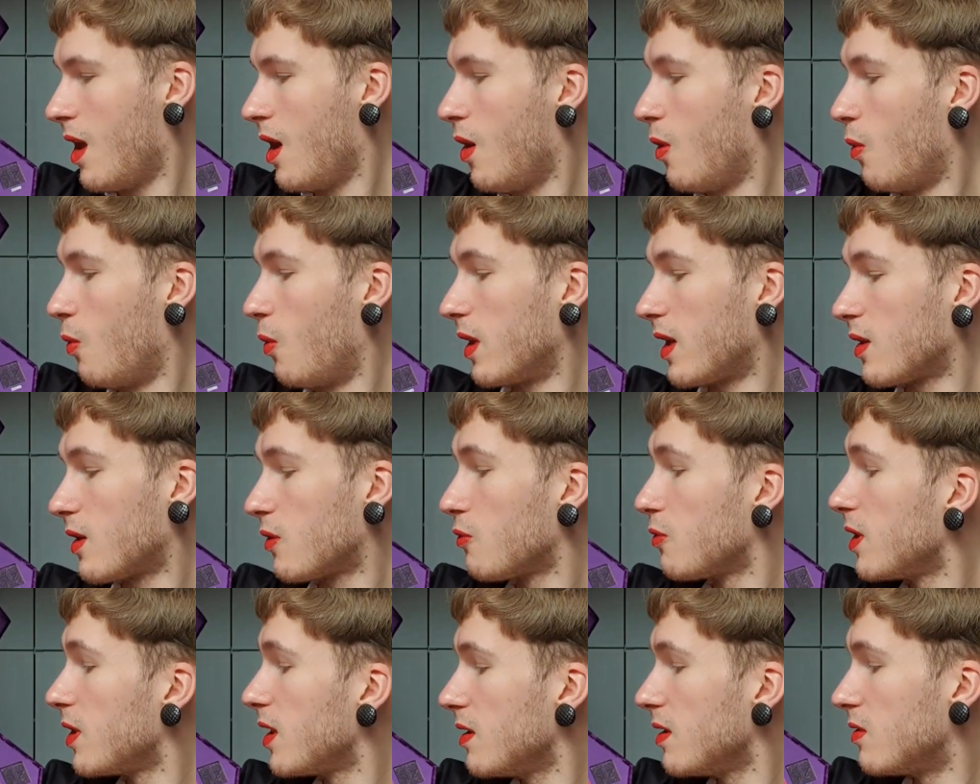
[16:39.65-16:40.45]
What I
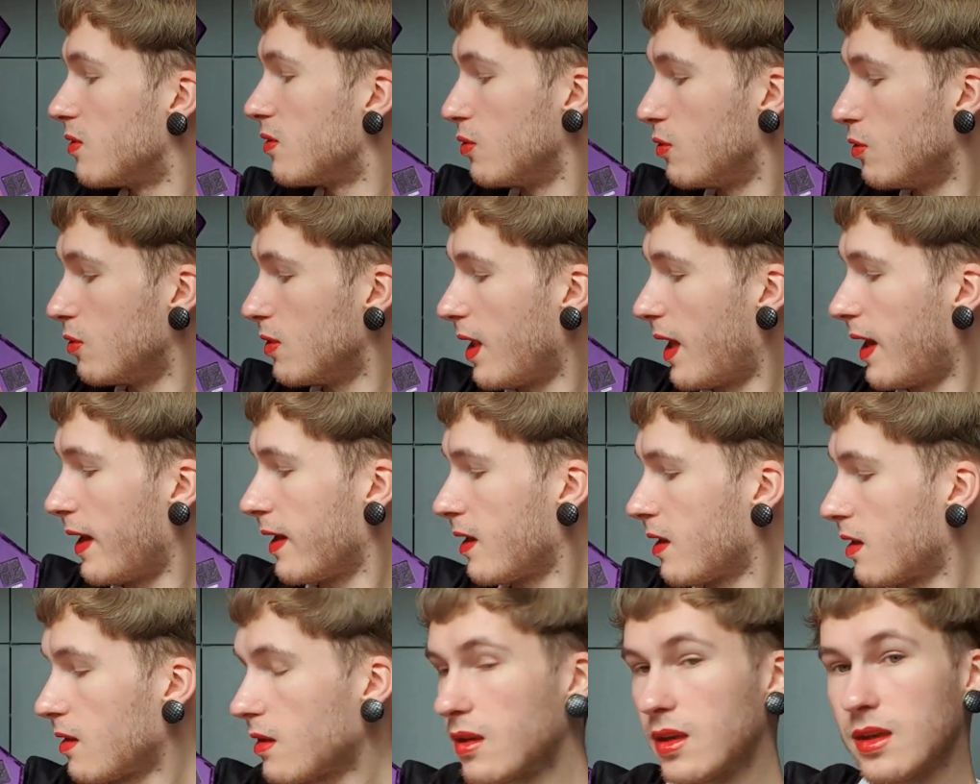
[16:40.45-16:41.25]
really do
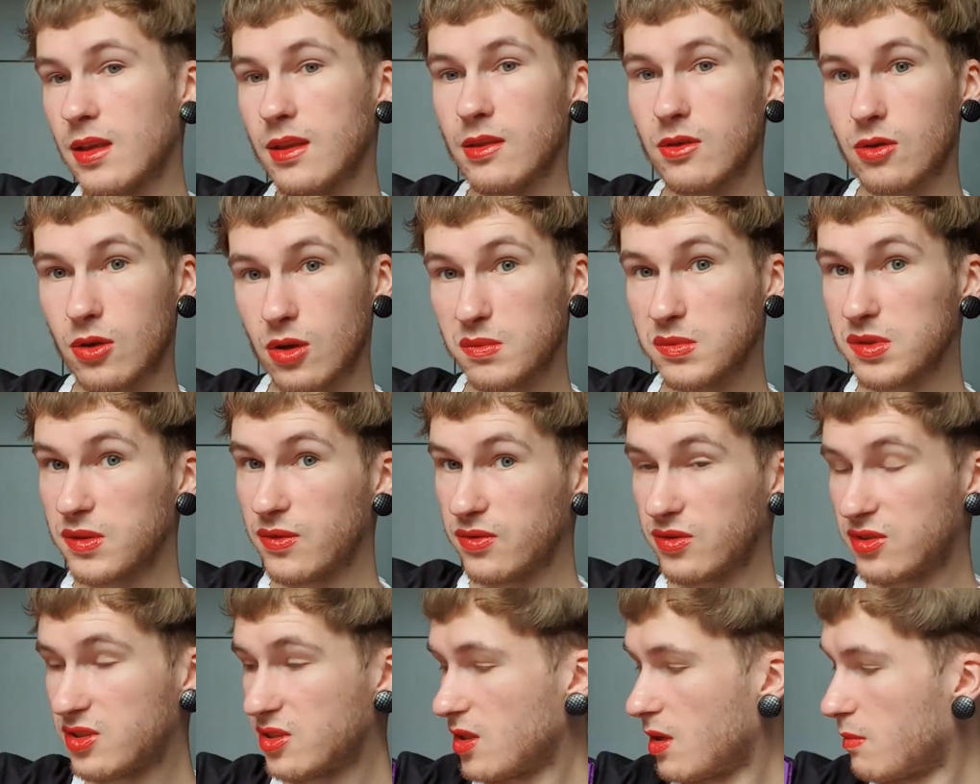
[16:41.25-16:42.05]
like in terms of
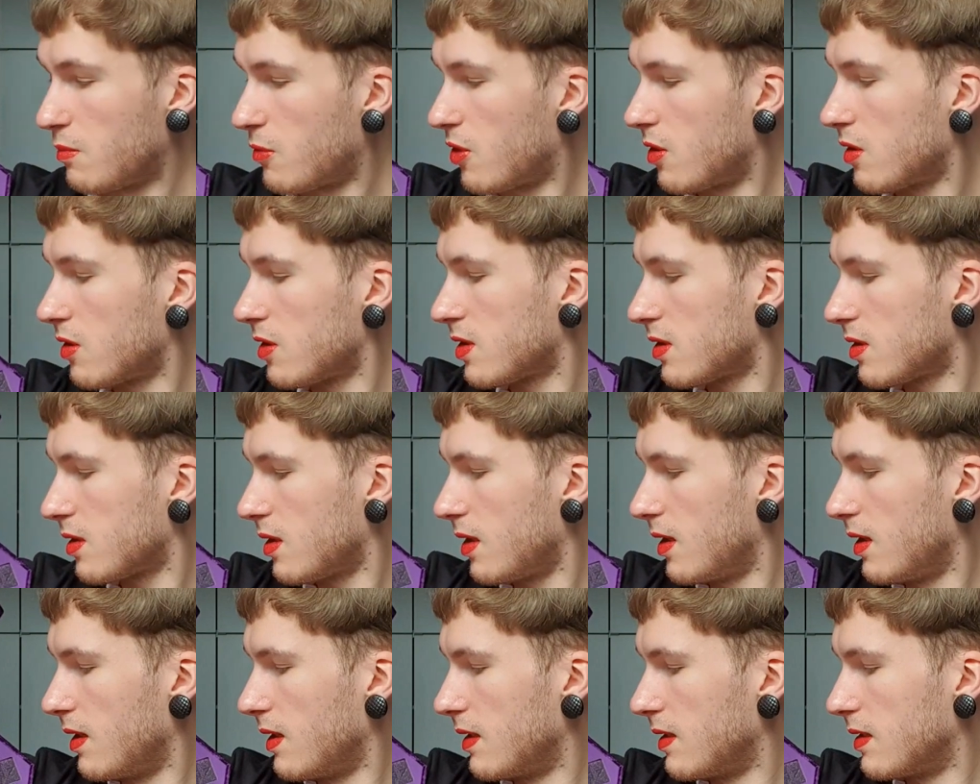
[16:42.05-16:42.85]
shimmers
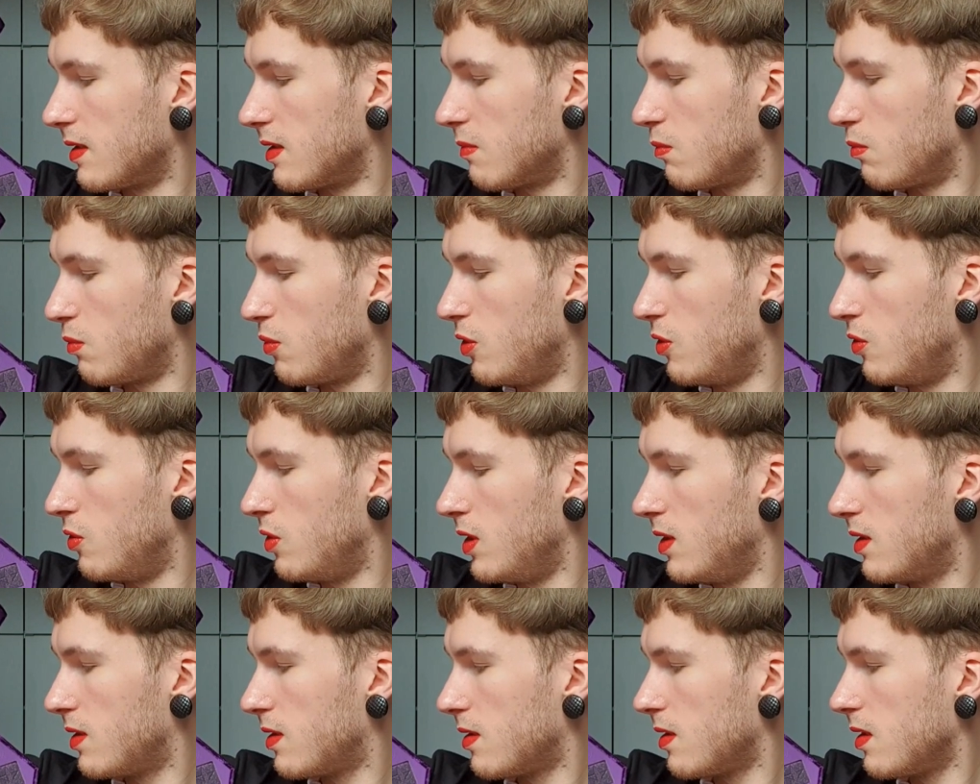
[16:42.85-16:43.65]
is
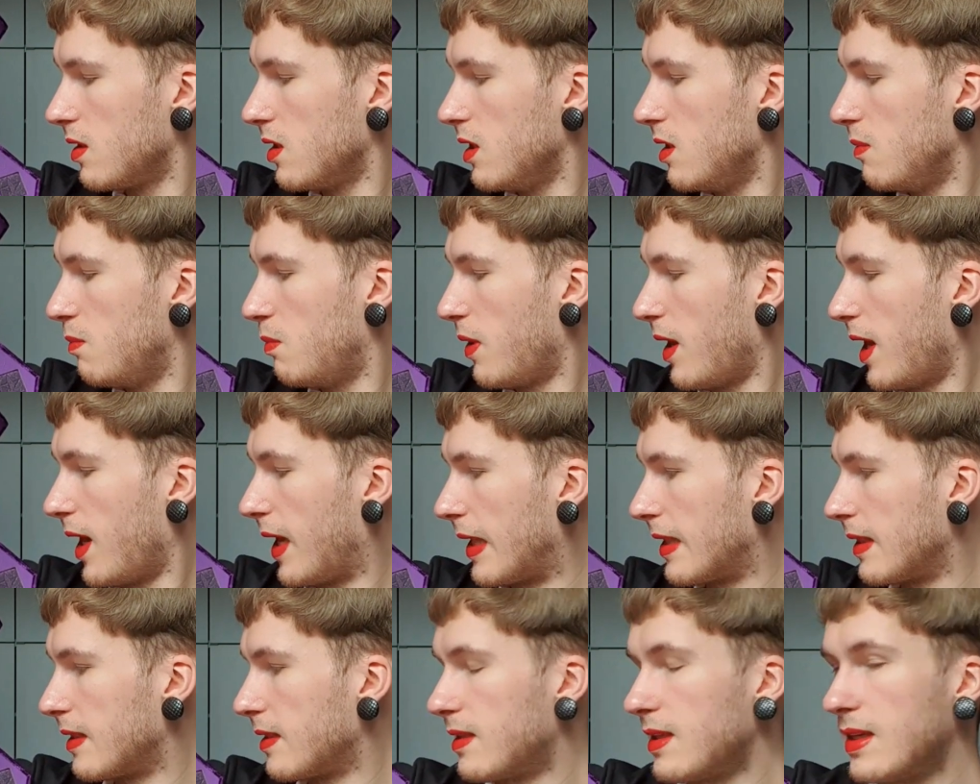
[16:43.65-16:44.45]
Beauty Sleep
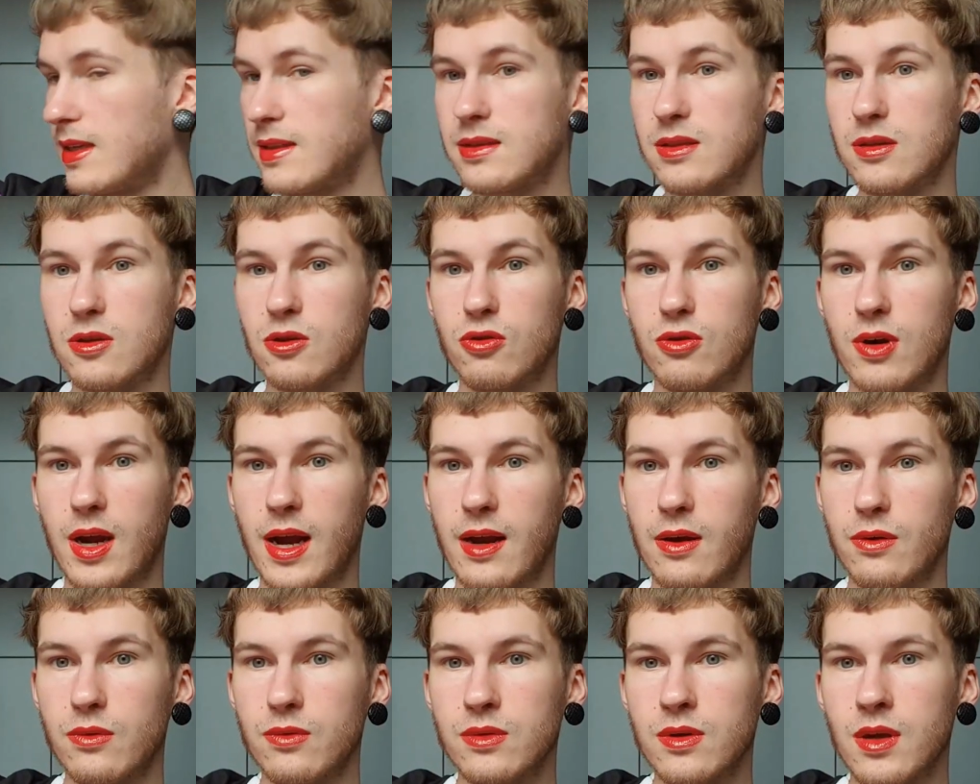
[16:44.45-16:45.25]
and Take the
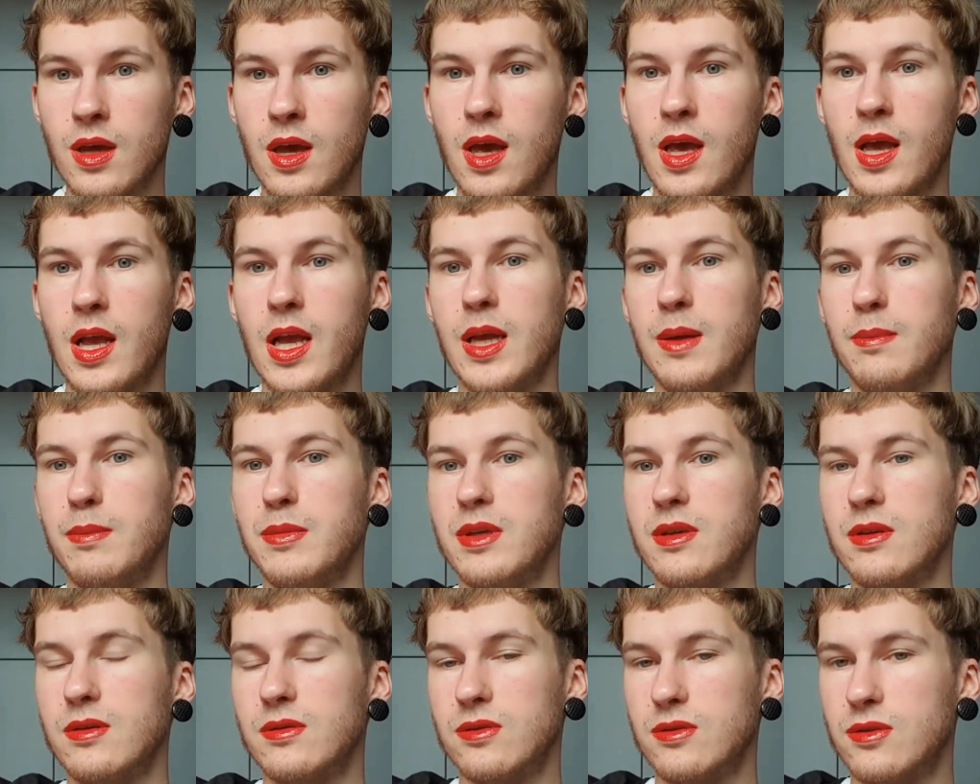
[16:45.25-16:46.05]
Crown,
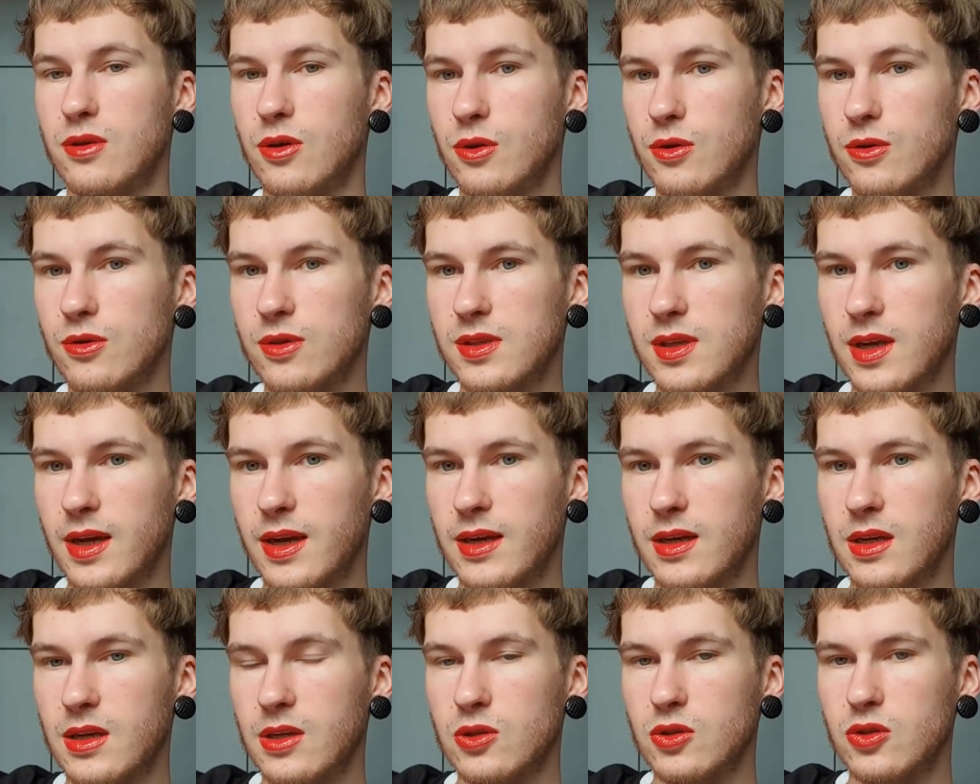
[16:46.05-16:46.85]
because those I
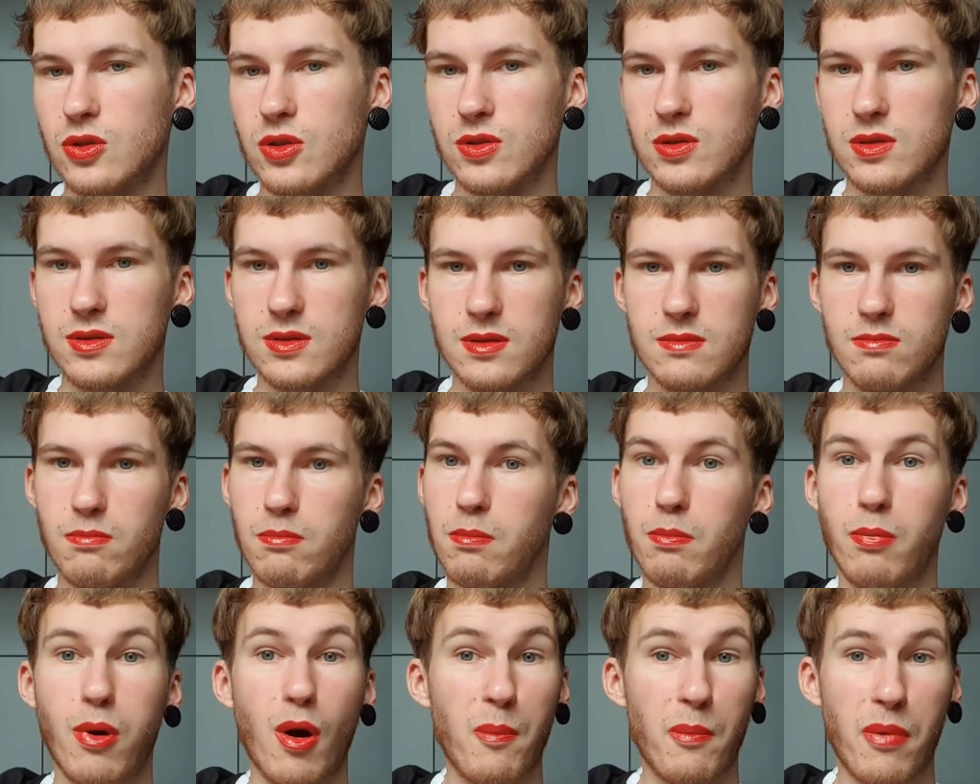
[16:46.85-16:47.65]
can just
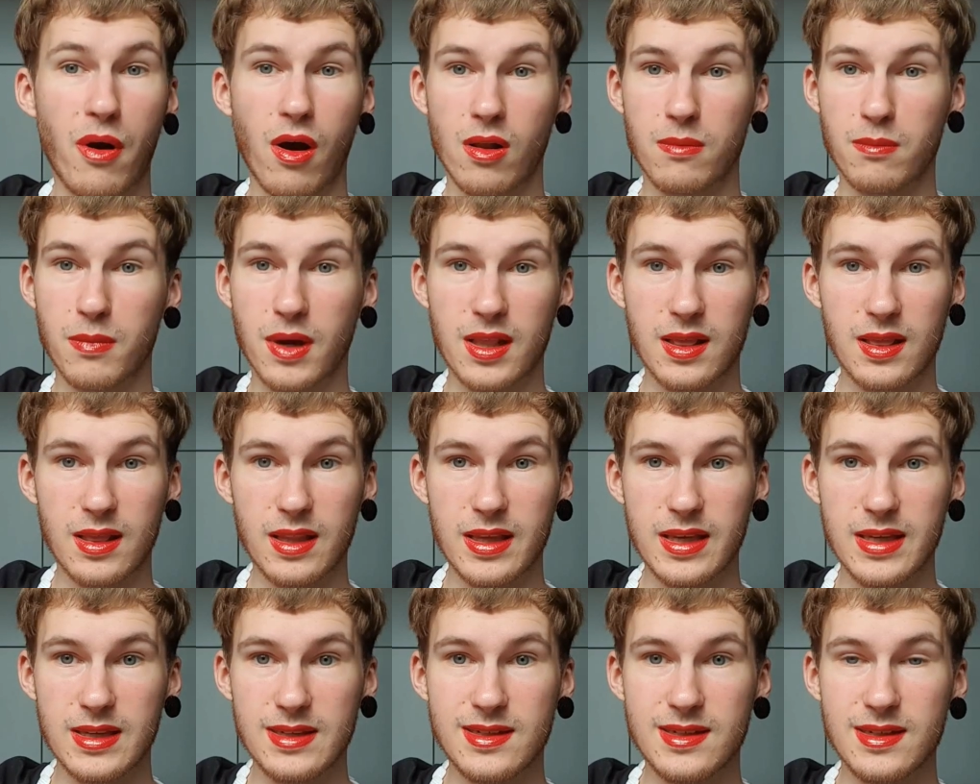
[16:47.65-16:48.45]
pop on my
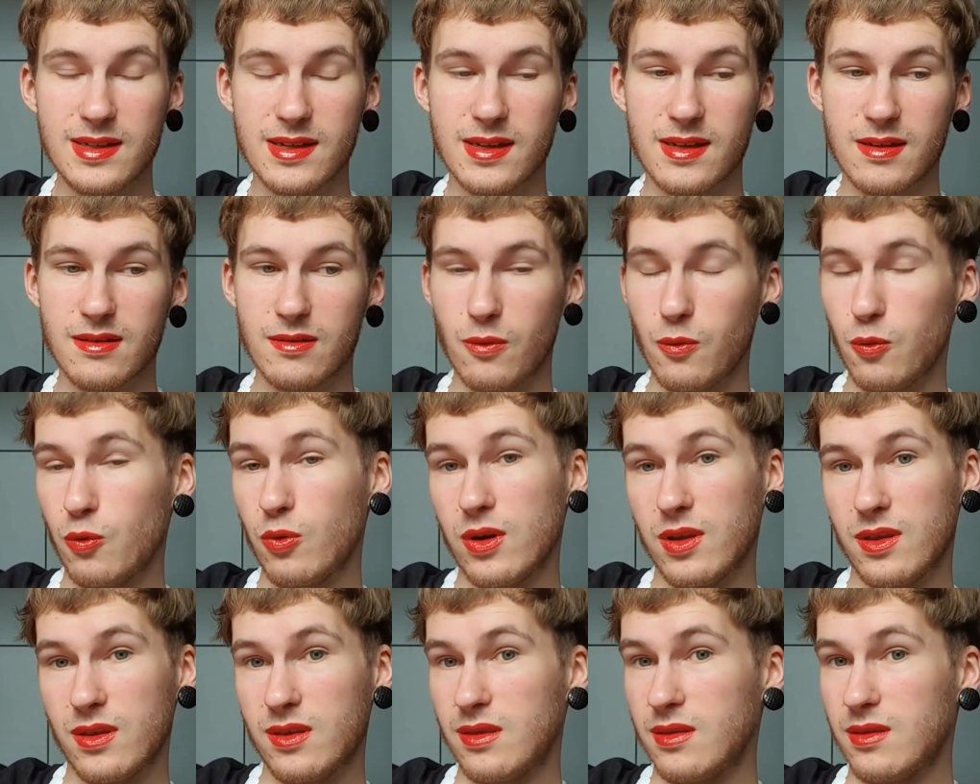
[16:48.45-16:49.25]
lid
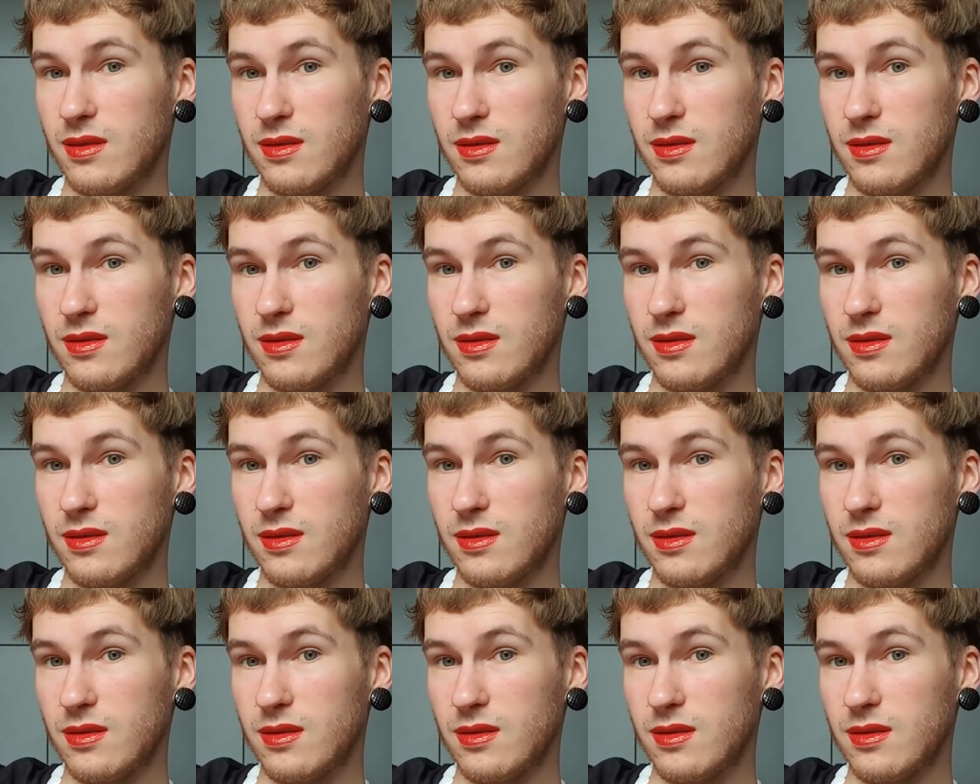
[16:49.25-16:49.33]
with